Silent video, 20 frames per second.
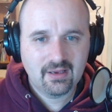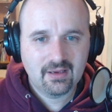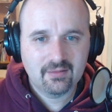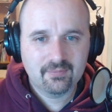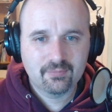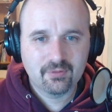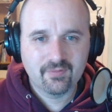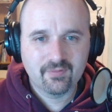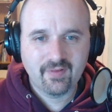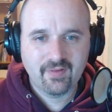
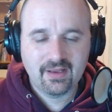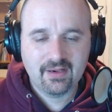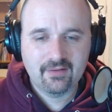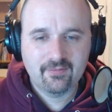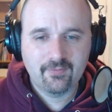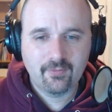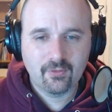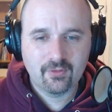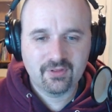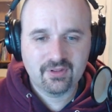provided
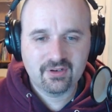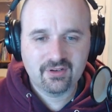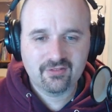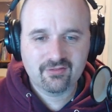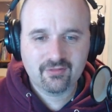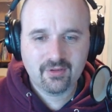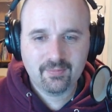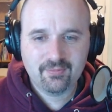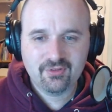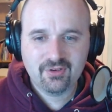for the
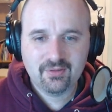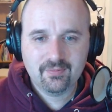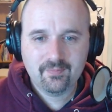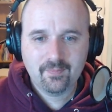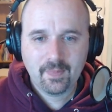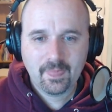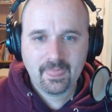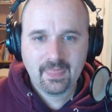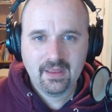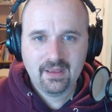description.
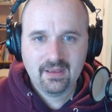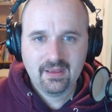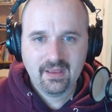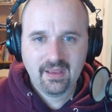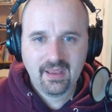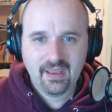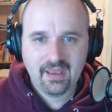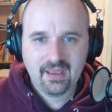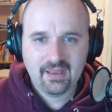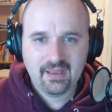
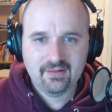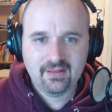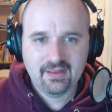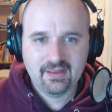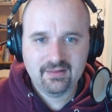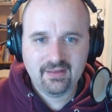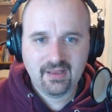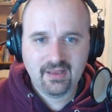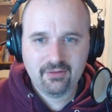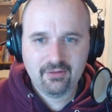And then
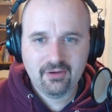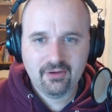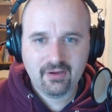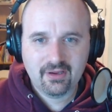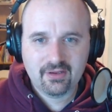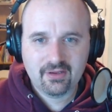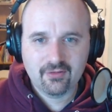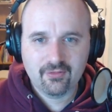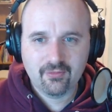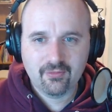down here I
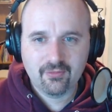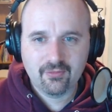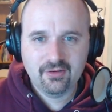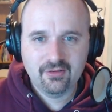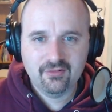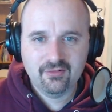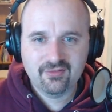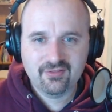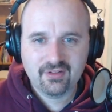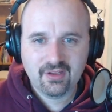can create
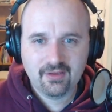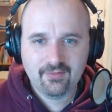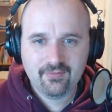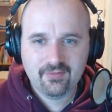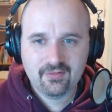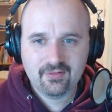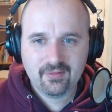new stuff.